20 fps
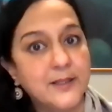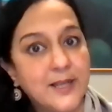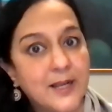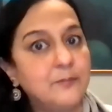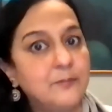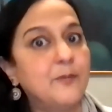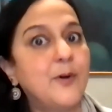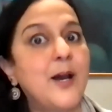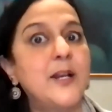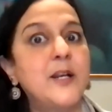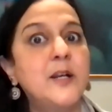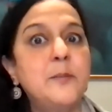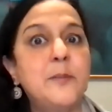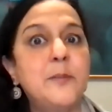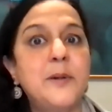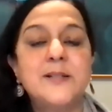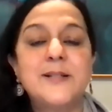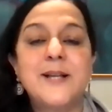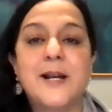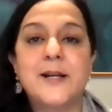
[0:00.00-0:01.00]
the
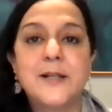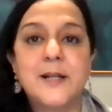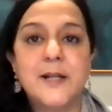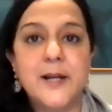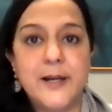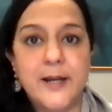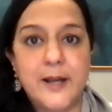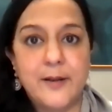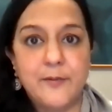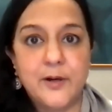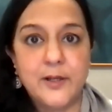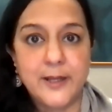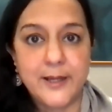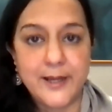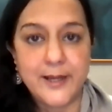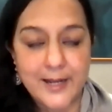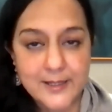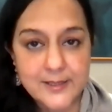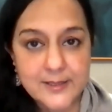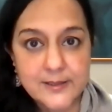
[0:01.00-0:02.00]
environment sector and
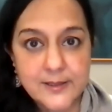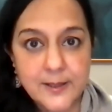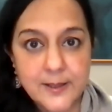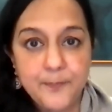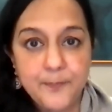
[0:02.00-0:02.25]
everything else.